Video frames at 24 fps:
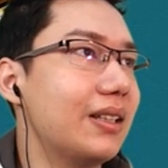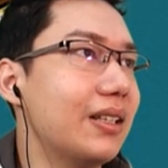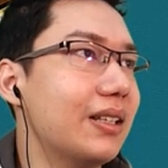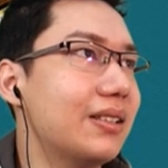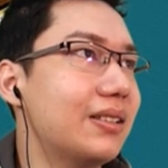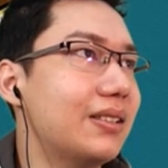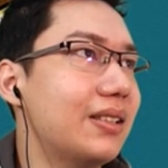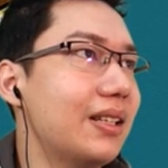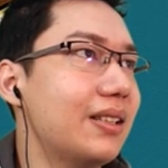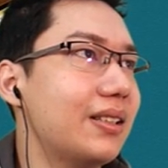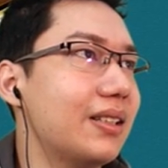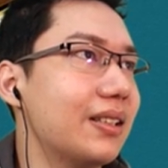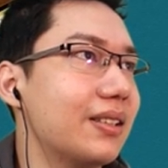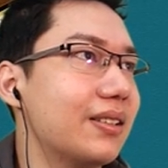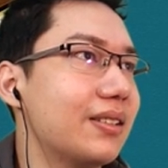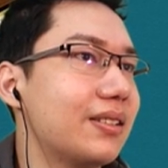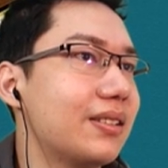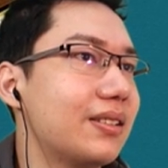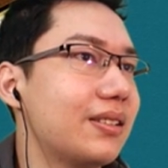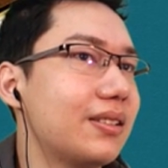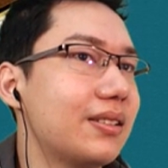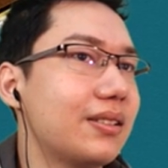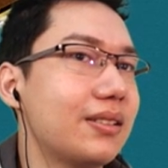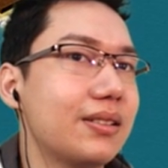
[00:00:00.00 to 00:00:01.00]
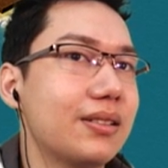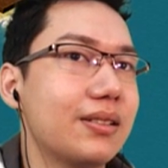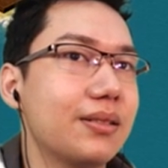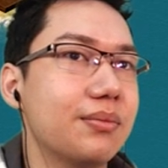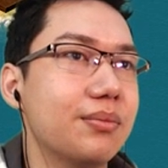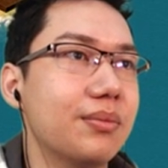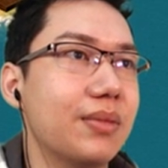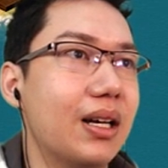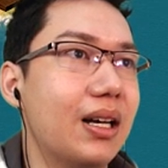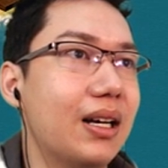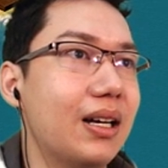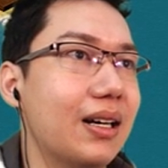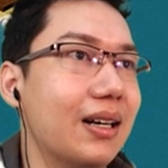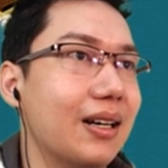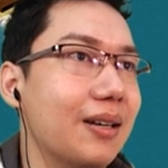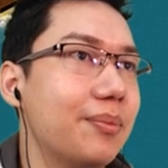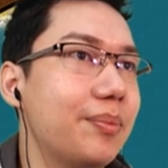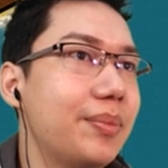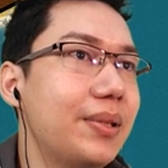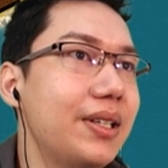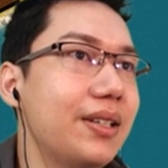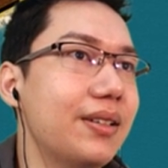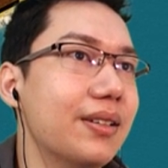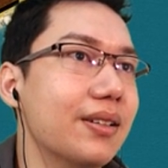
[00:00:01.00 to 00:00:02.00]
the aesthetics ah,
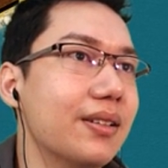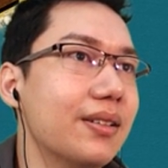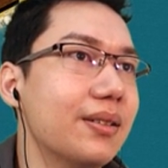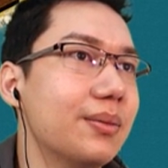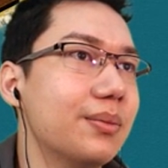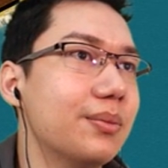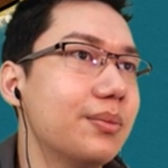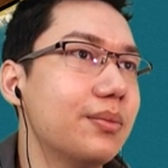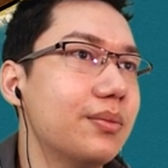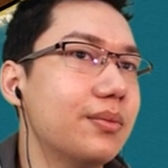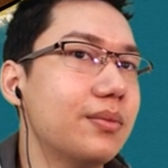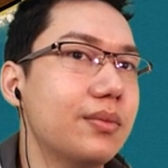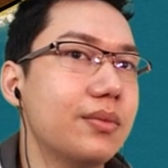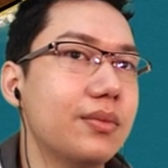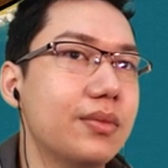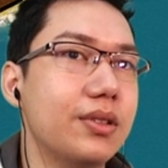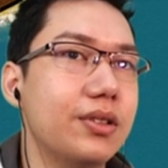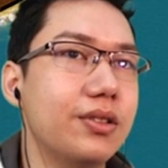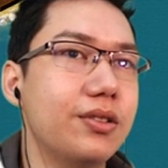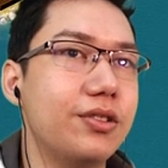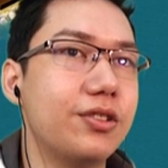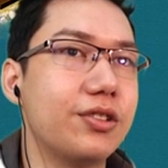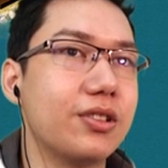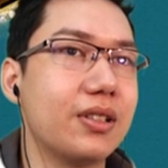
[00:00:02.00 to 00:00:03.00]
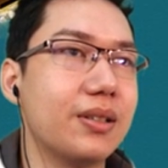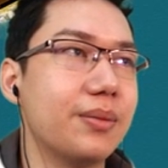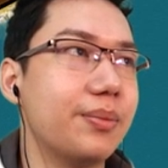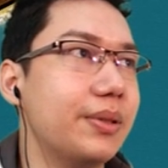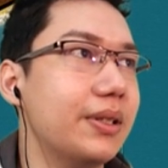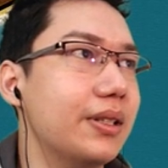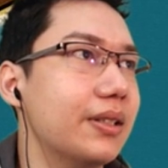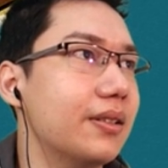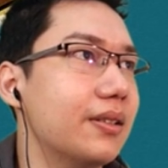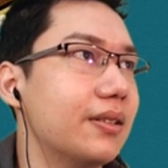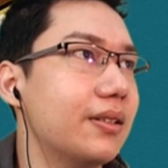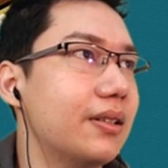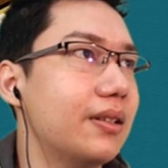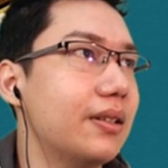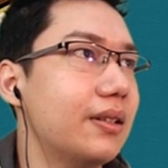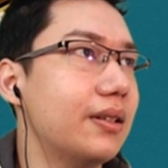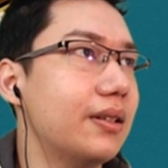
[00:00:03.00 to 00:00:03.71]
appeal. Neutral appeal.